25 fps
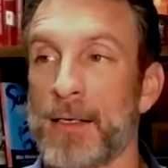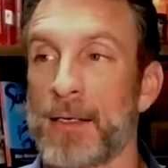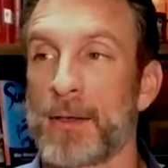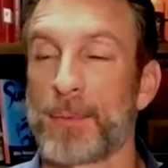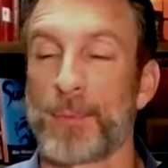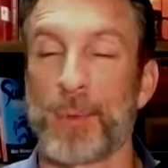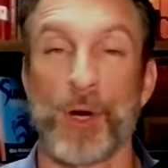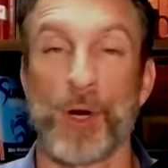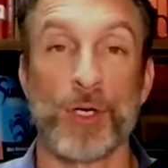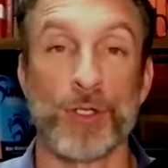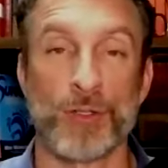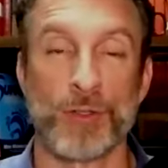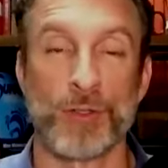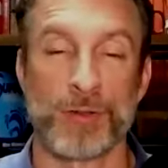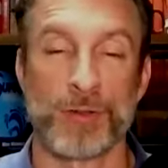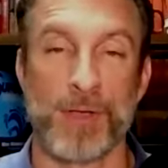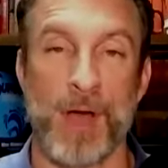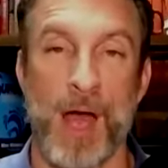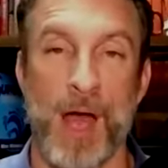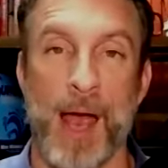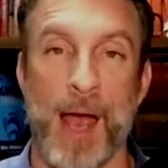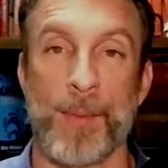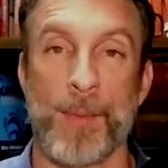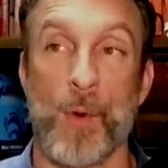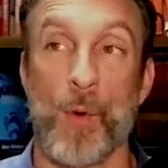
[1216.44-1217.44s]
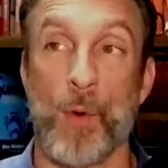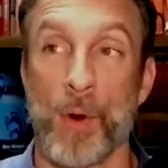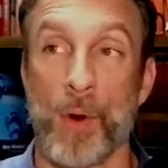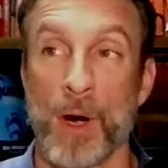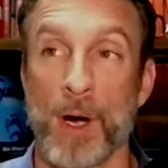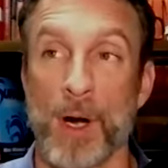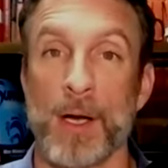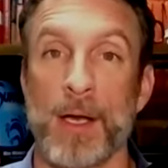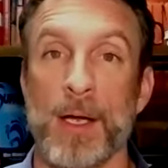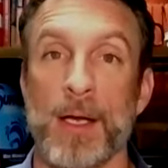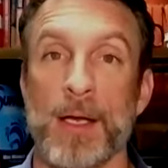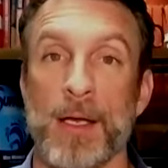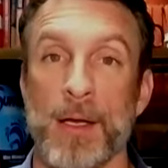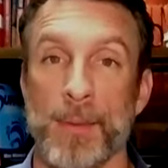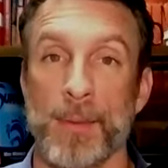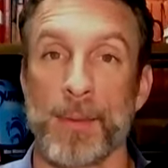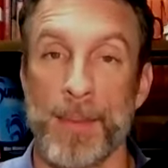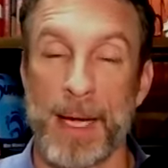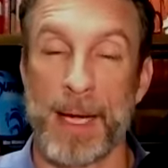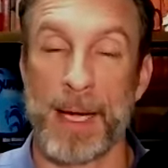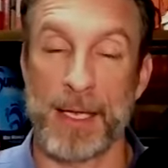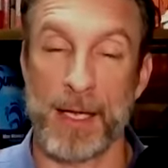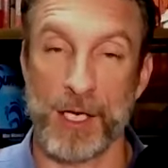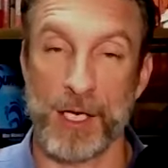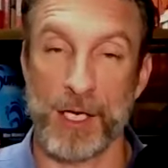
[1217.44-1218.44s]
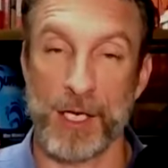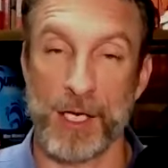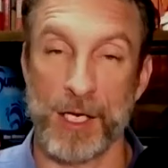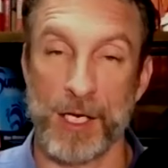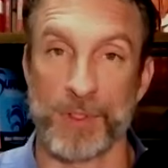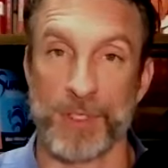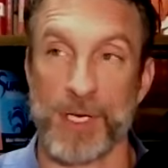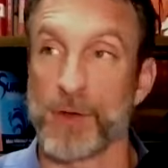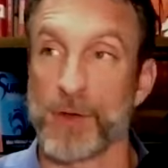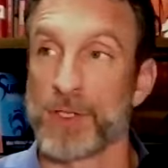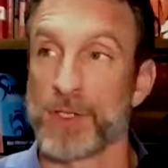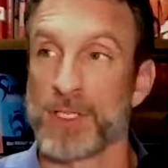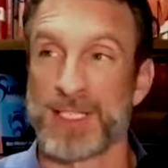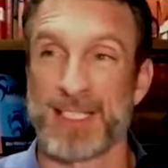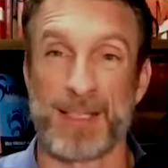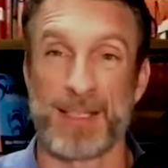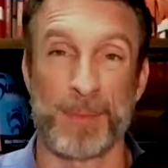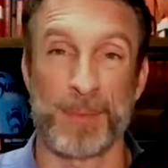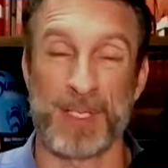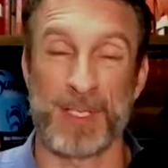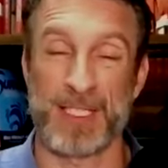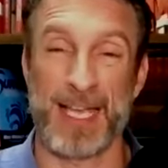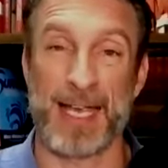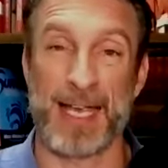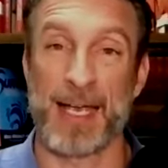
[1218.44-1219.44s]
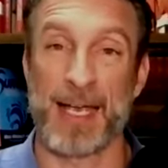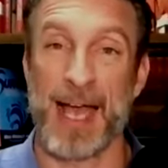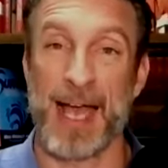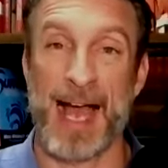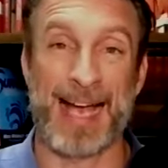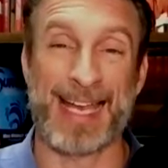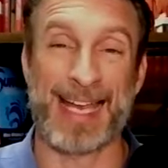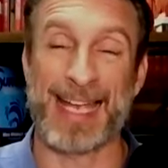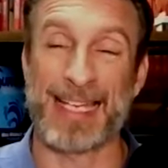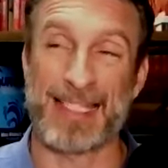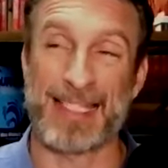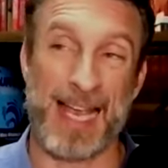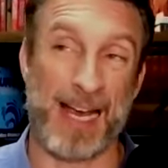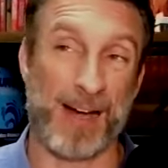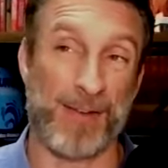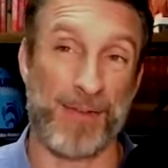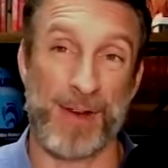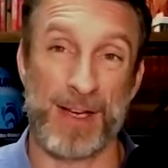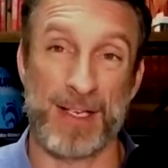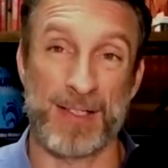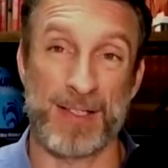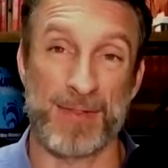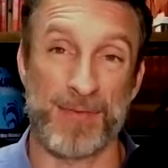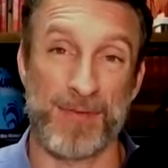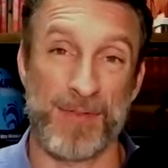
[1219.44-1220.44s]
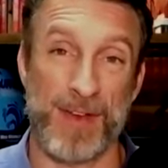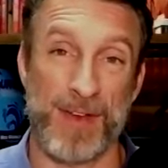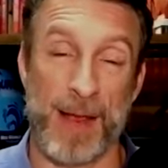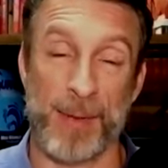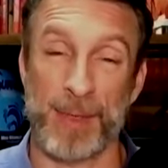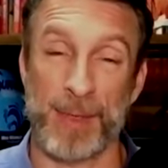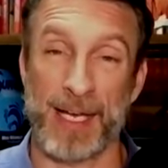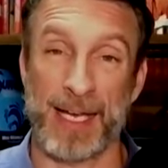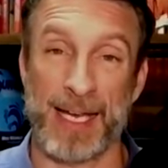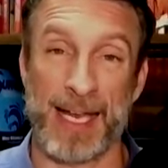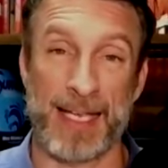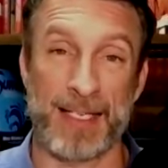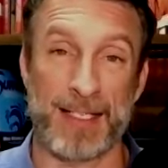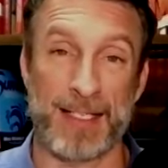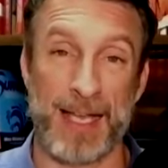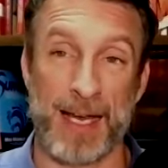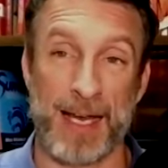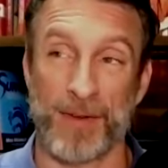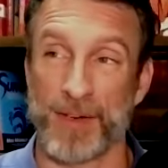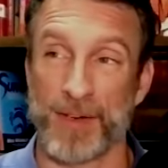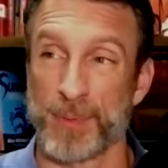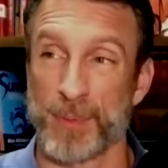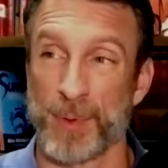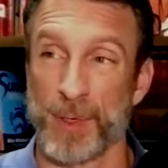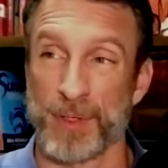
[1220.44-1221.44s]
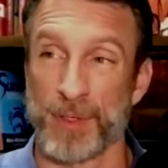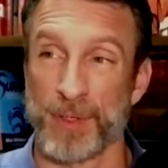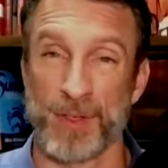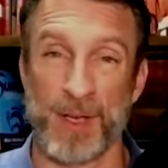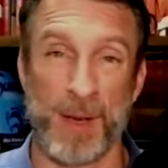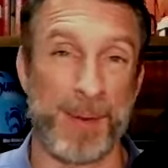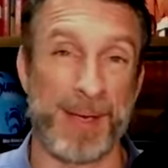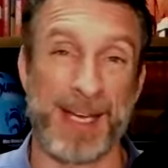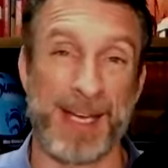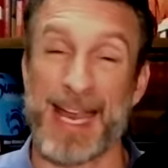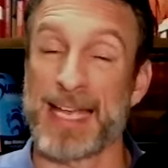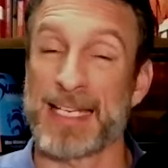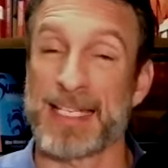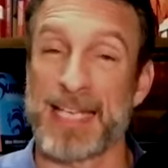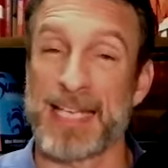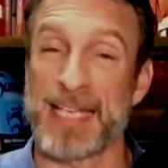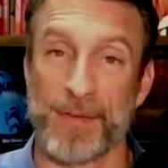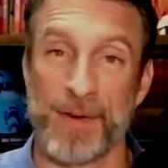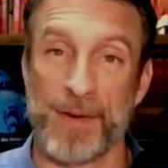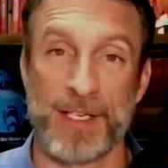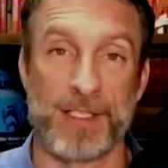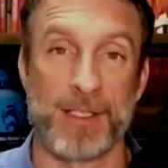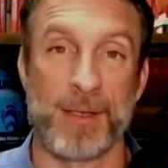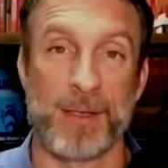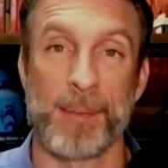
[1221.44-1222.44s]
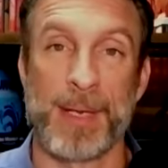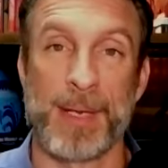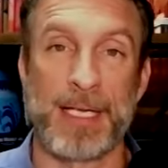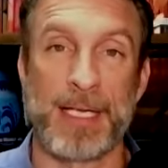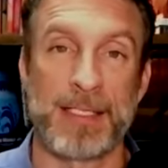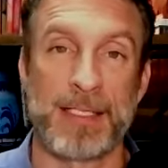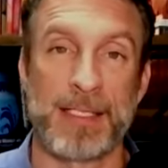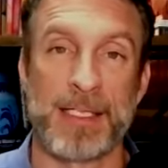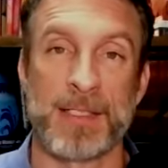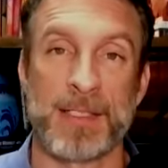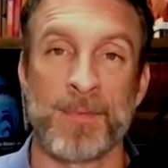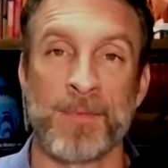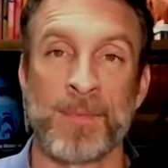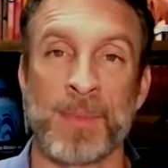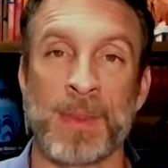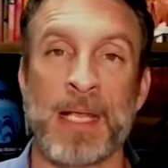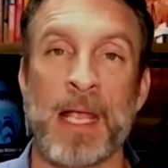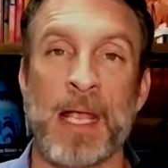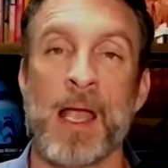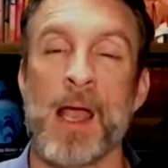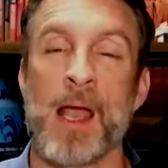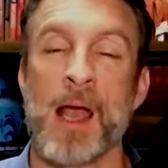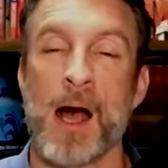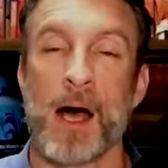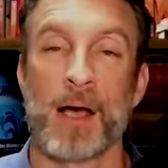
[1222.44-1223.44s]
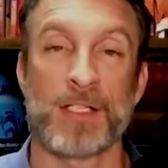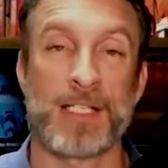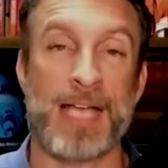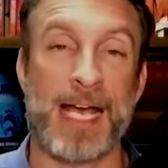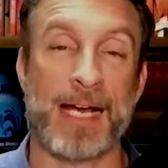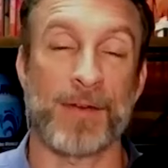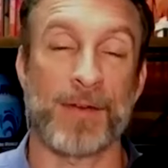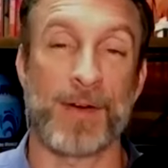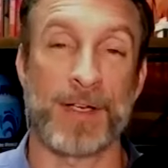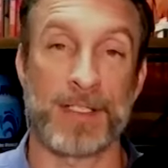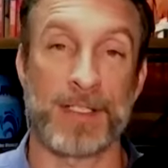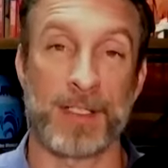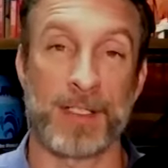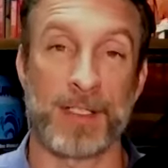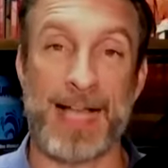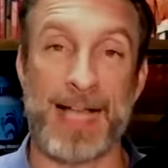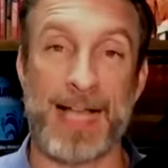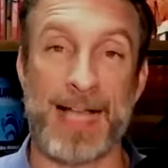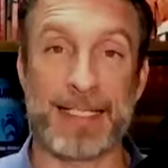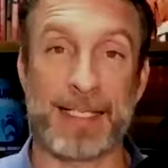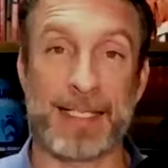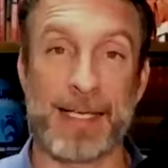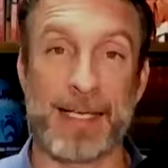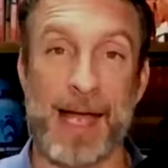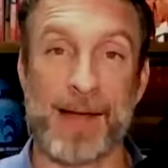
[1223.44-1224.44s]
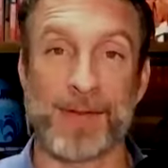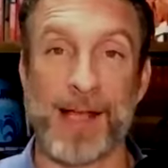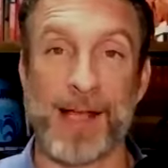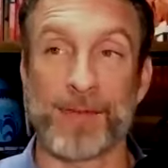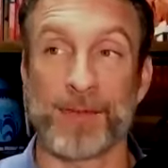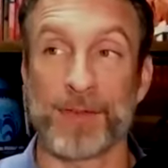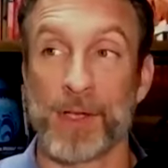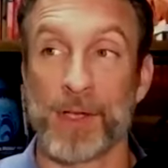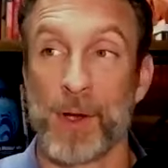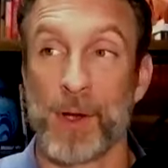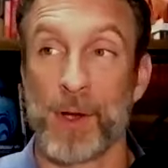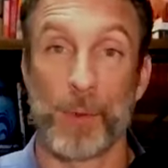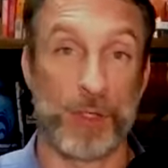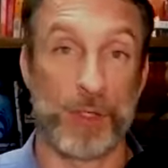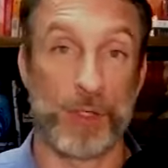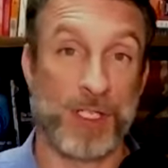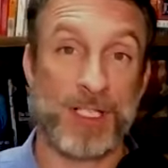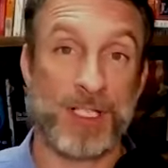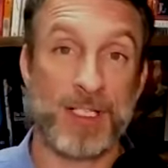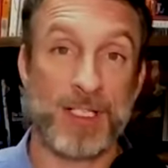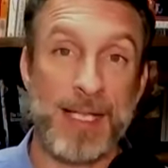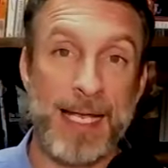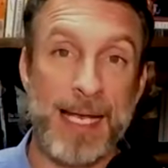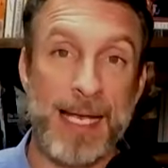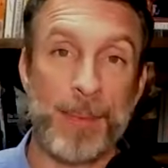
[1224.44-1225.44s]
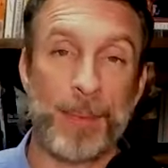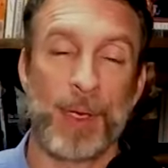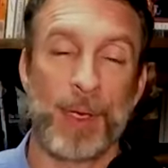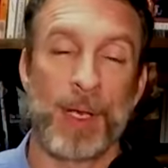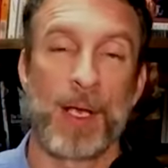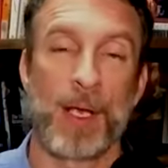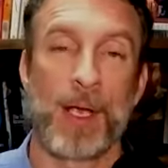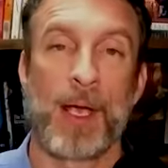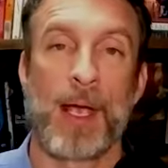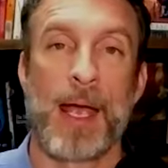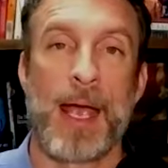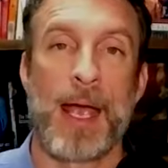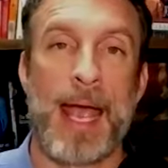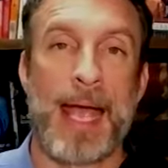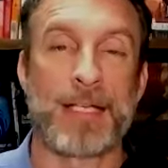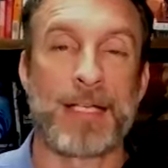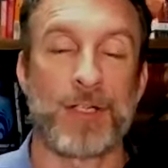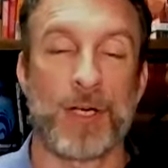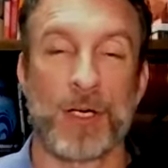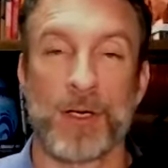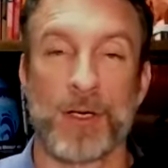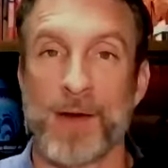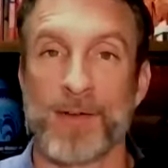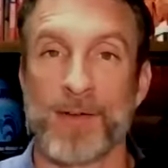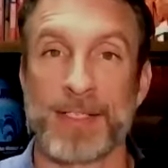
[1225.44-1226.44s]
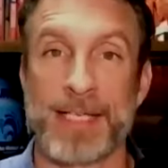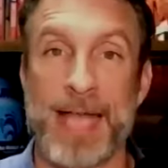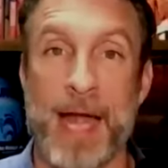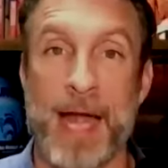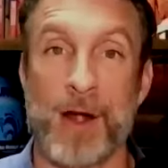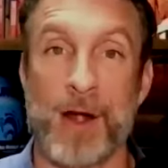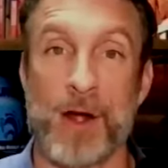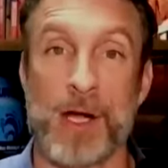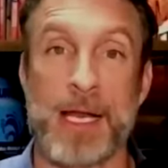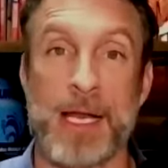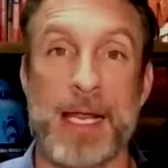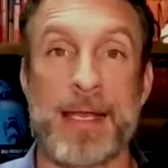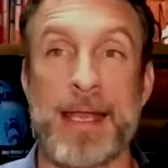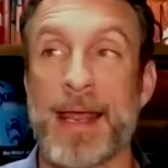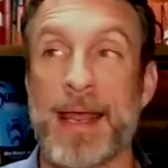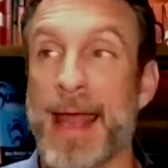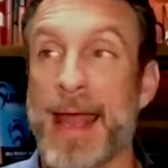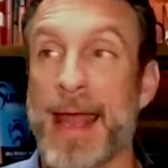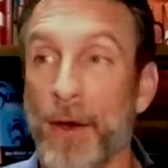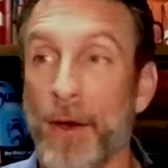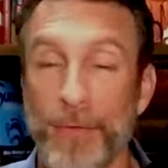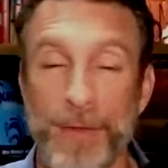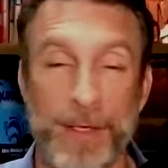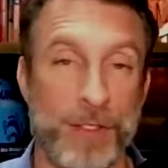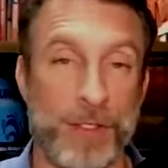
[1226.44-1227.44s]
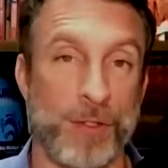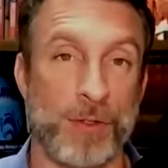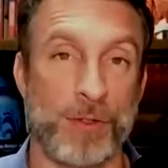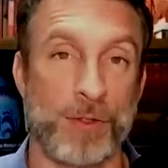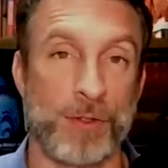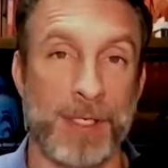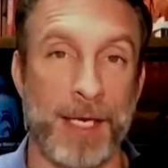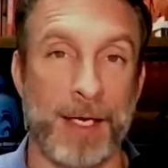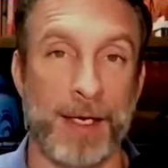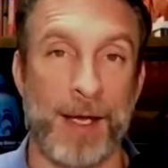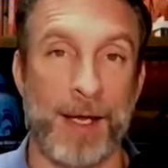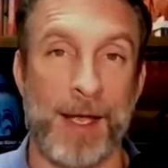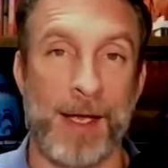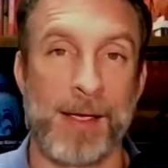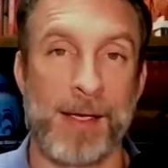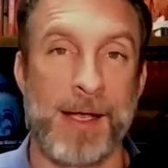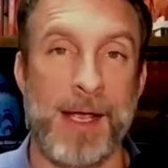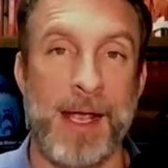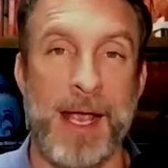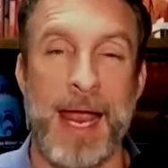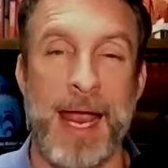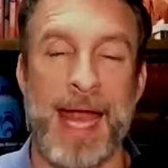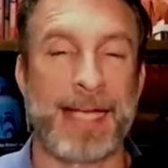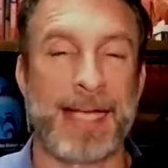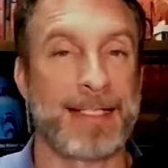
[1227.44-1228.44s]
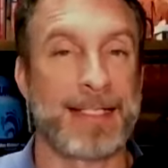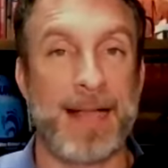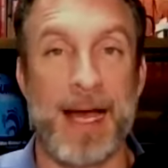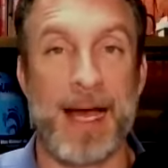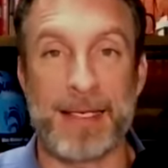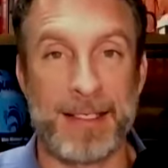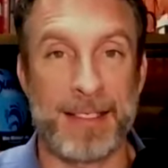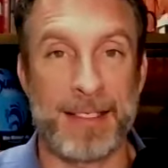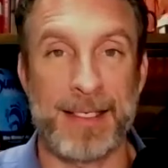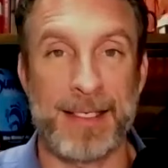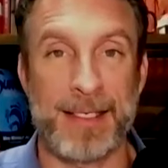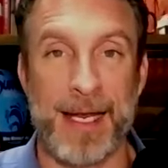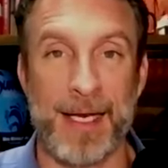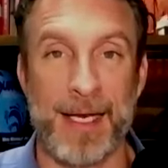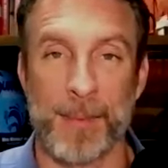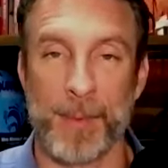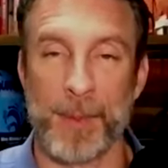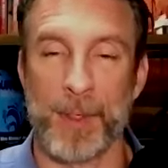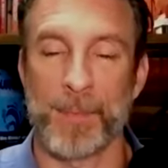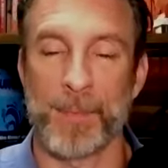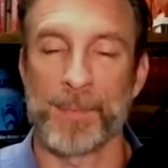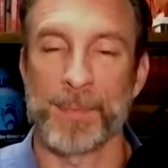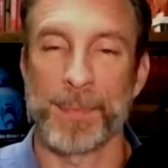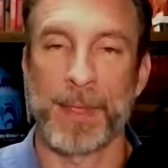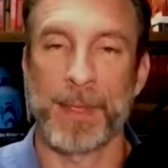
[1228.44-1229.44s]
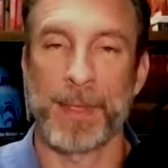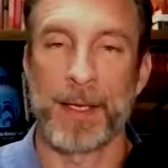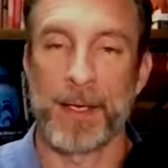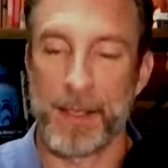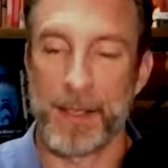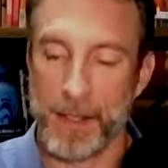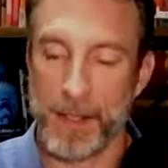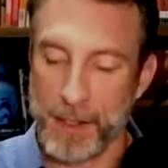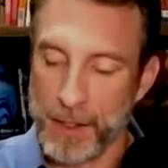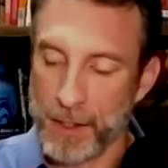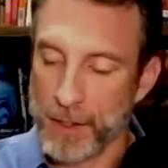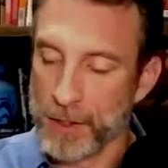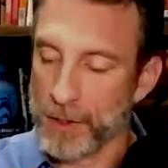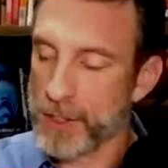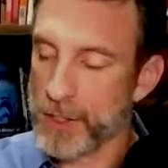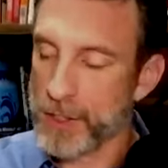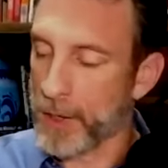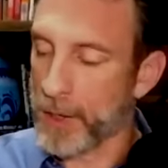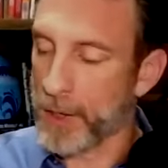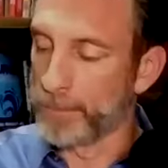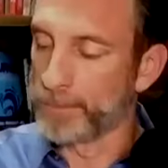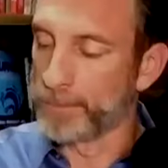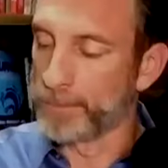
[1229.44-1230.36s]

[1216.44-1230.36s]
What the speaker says: personal time, or many entrepreneurs I know just simply say, I can't sacrifice family, I can't sacrifice personal time, I can't sacrifice the business. I'll sacrifice the last thing I have left, which is sleep, and start carving down on it, and then health issues kick in, and it's not sustainable. So